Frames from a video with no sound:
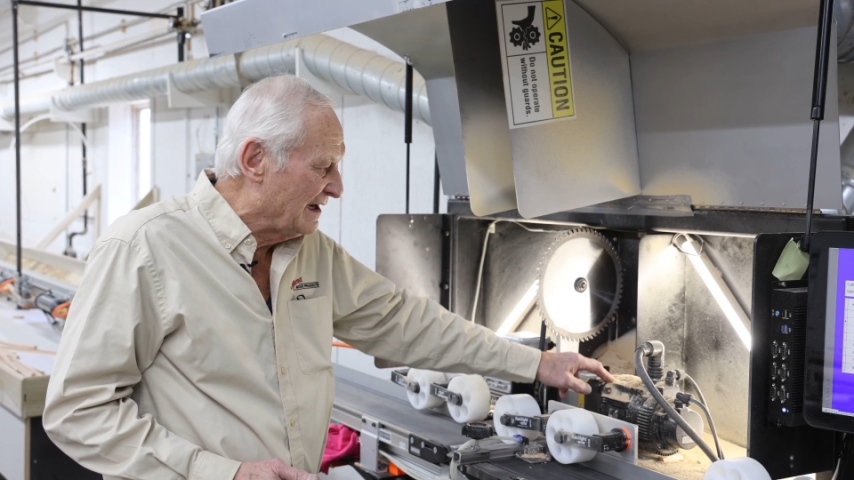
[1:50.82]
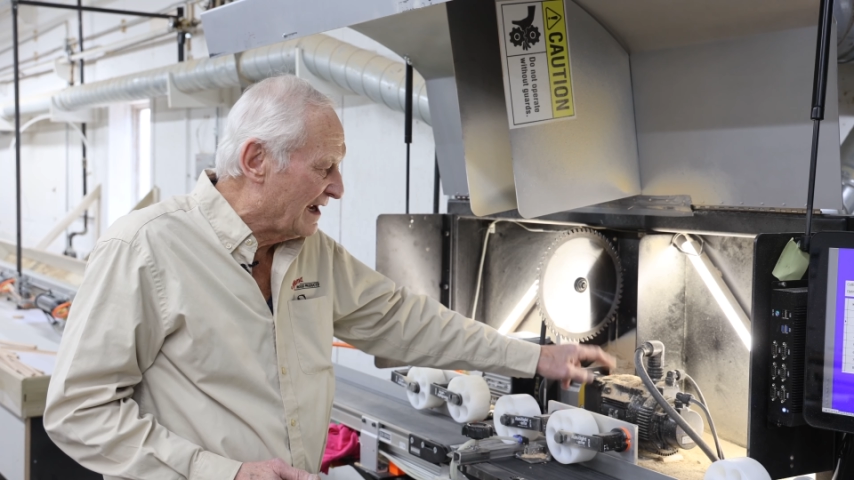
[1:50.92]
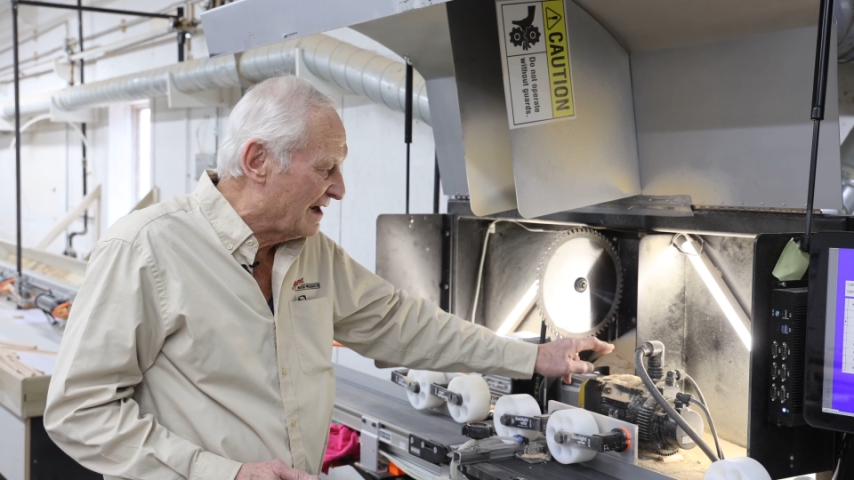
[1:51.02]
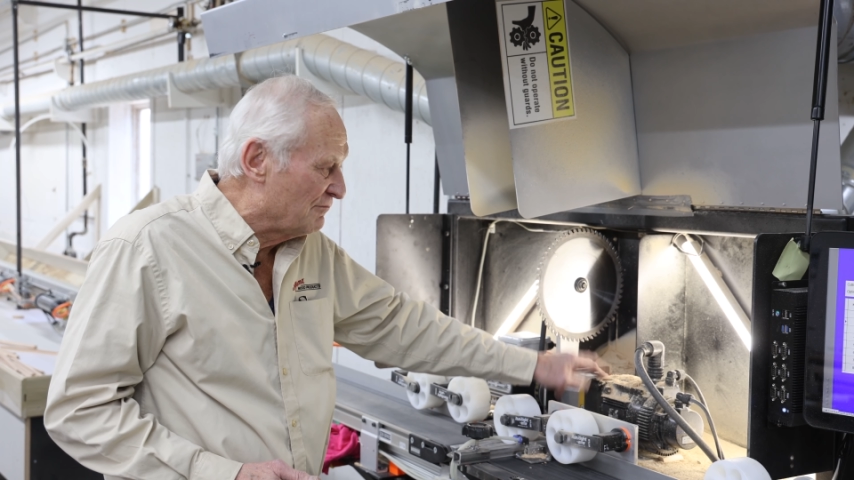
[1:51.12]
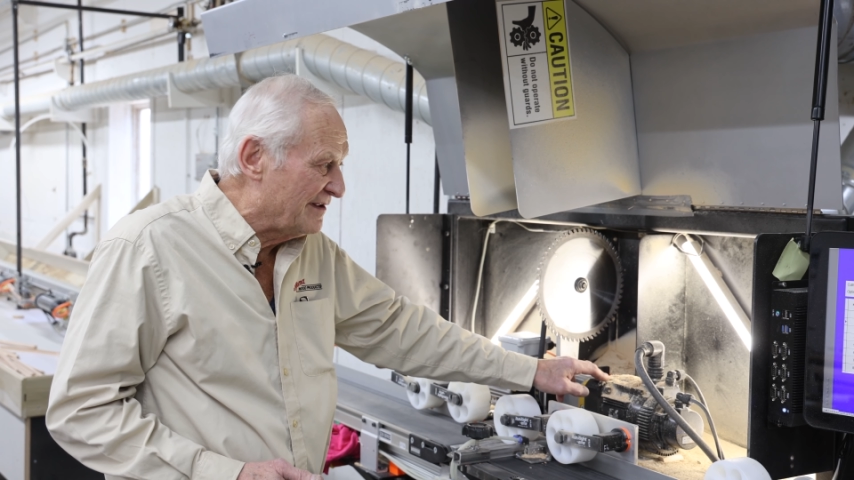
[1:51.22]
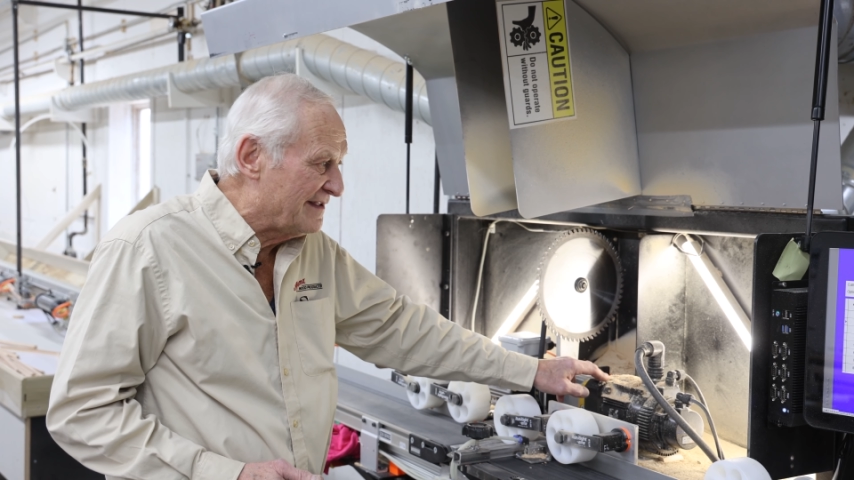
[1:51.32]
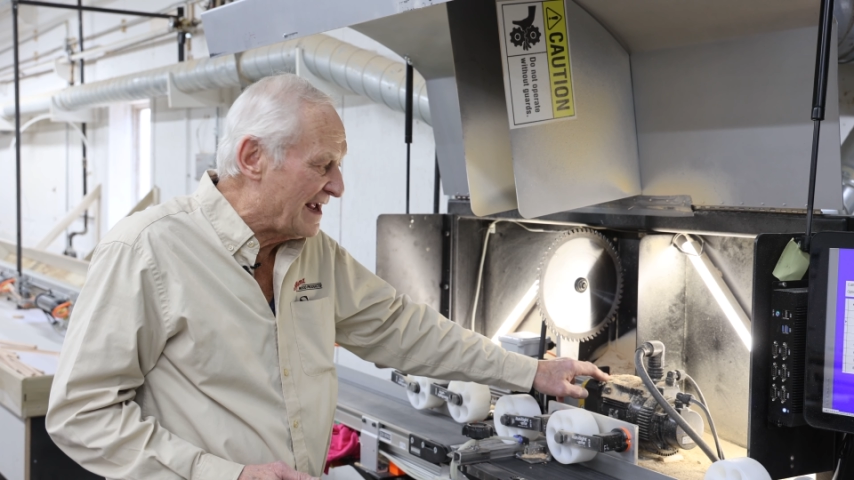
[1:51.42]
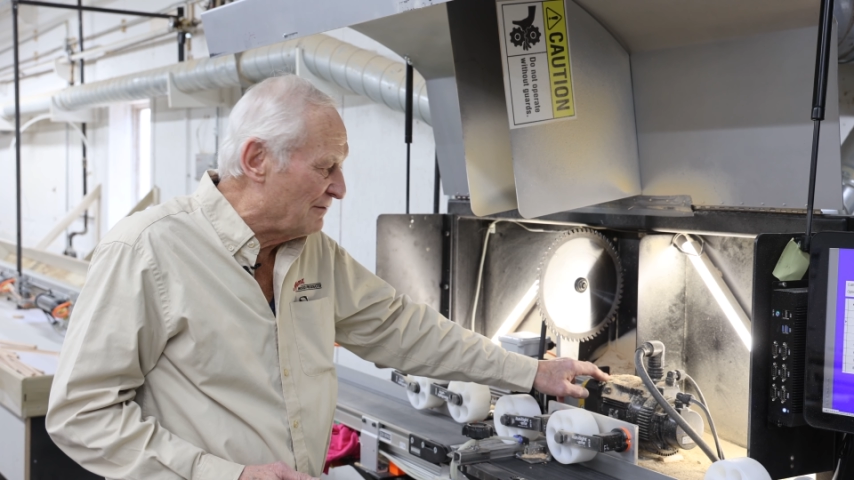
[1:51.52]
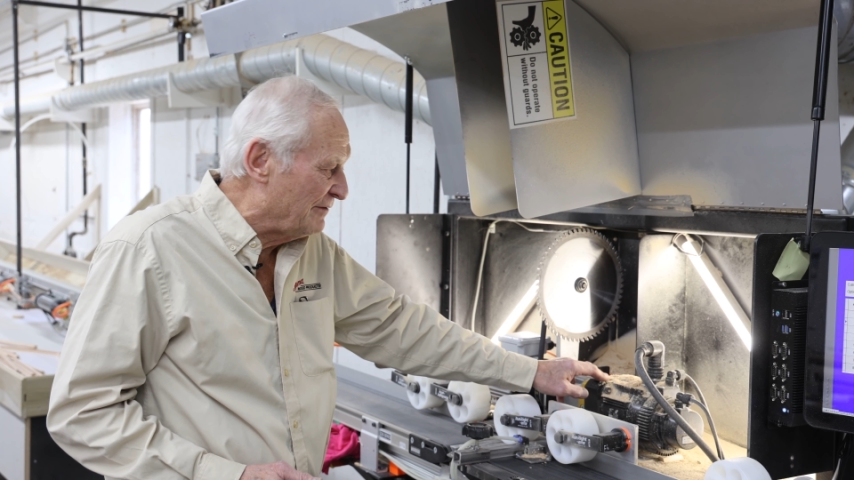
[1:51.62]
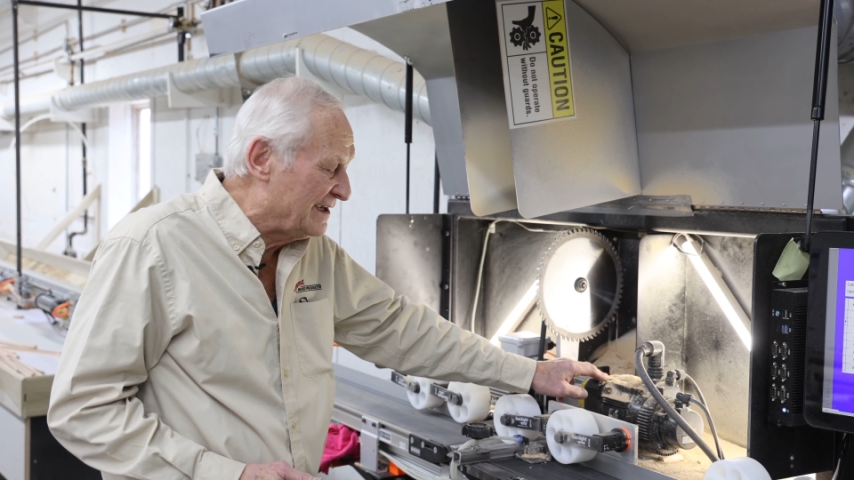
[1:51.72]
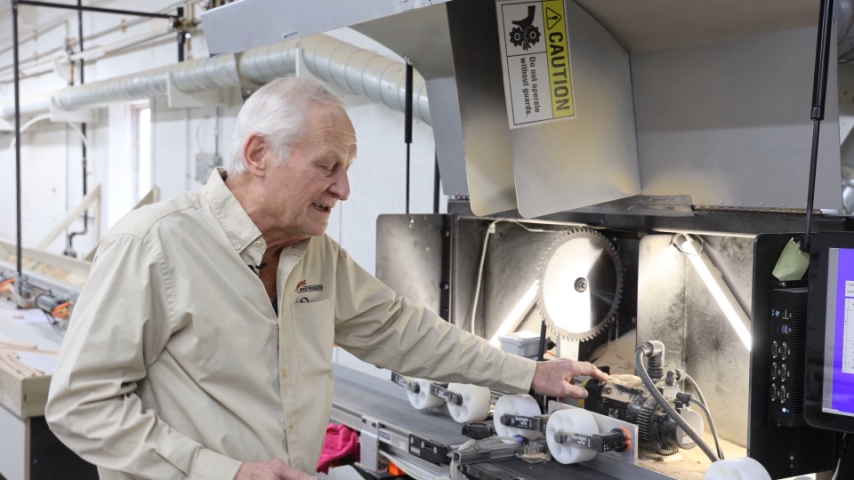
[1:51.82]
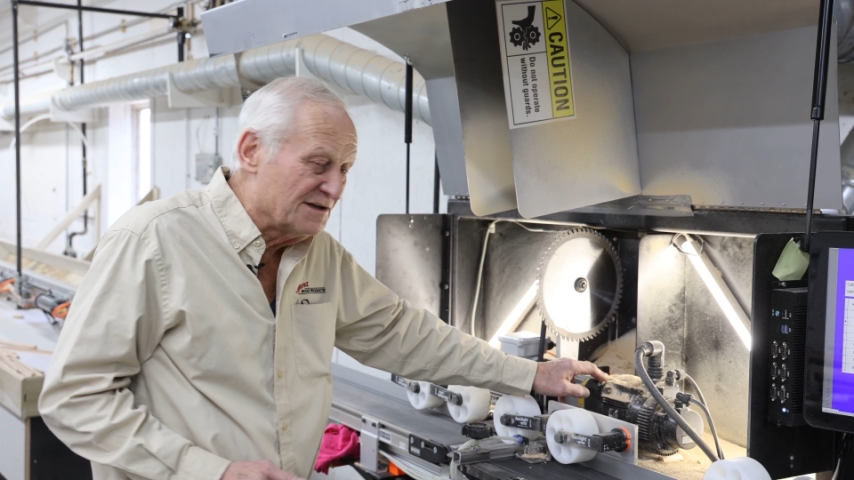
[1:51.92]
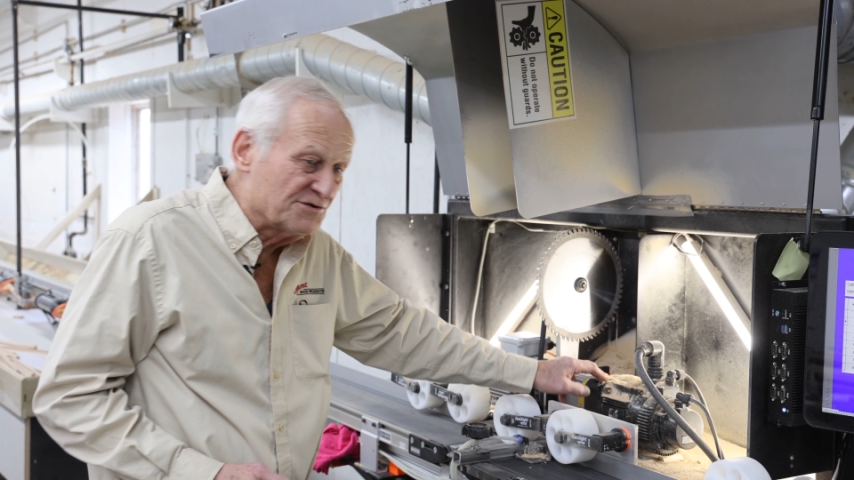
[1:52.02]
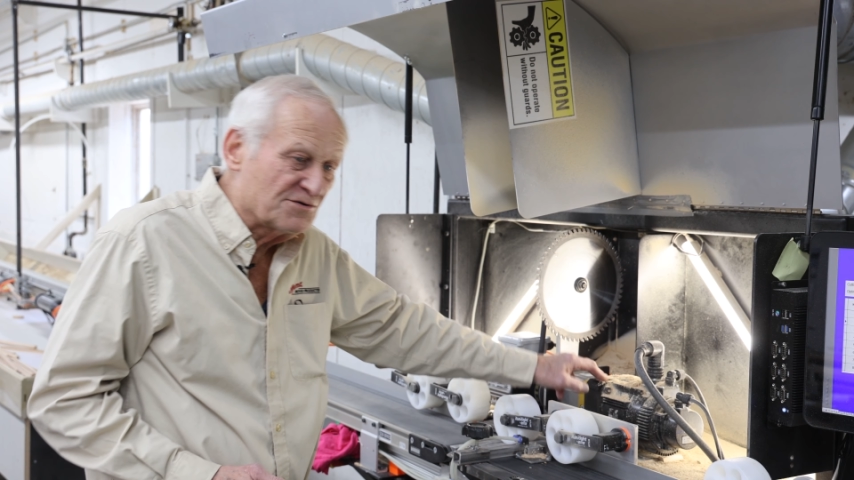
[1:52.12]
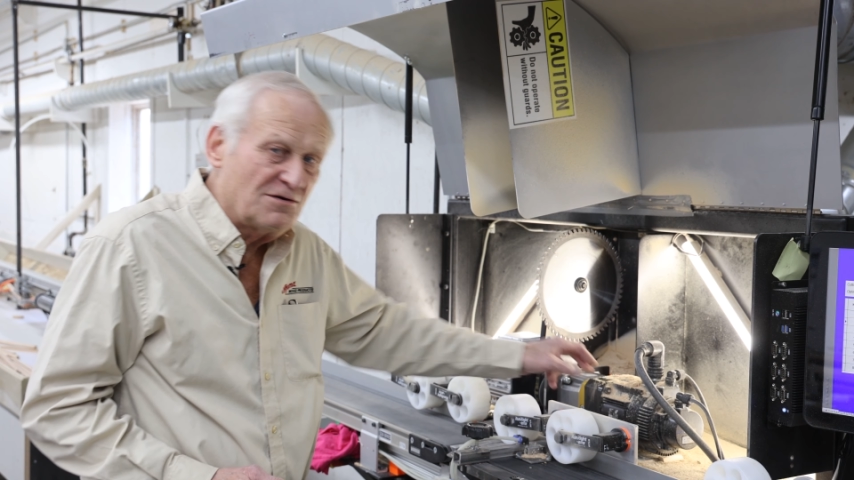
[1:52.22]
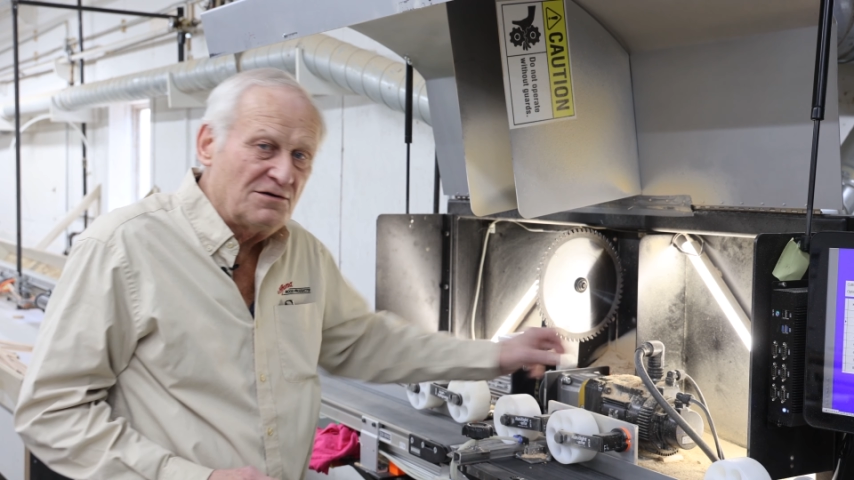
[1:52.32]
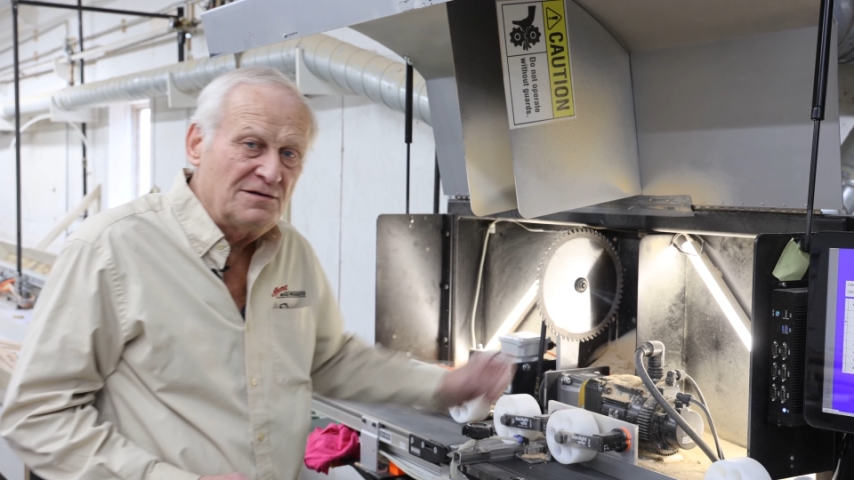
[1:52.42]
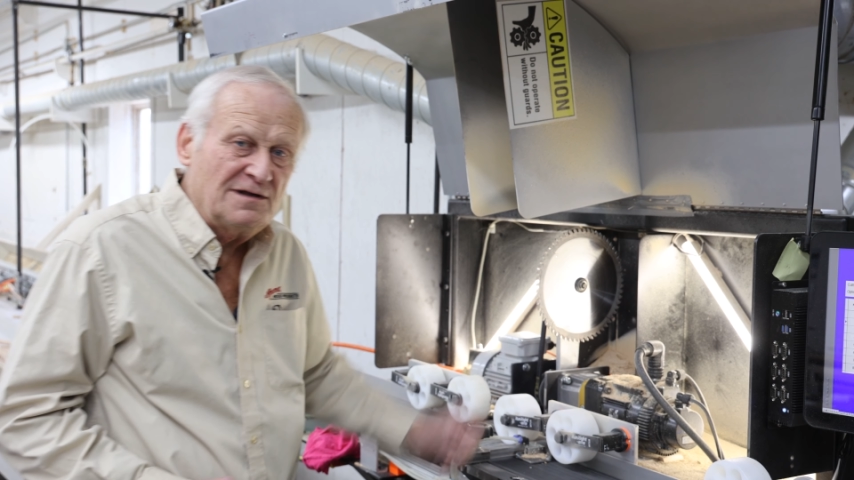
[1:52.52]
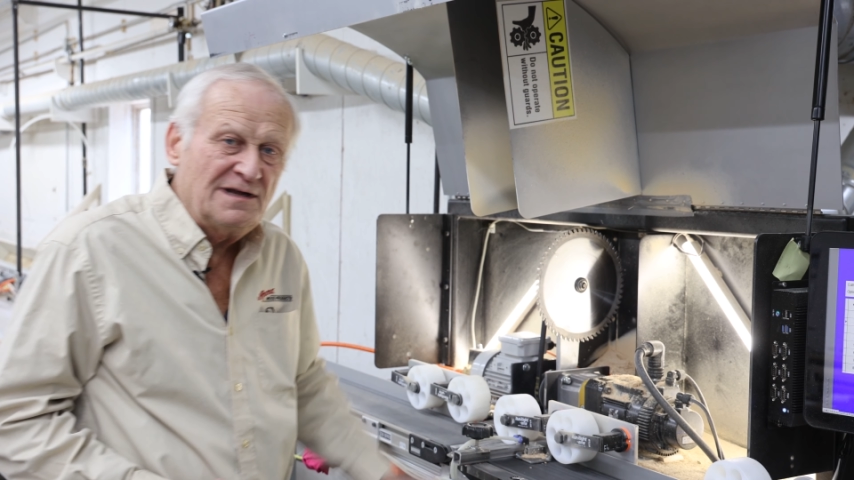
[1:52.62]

and with that we can control